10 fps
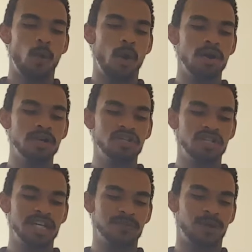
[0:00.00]
What could
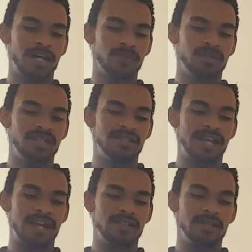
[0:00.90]
she have possibly
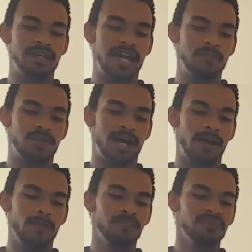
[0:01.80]
stand to gain by?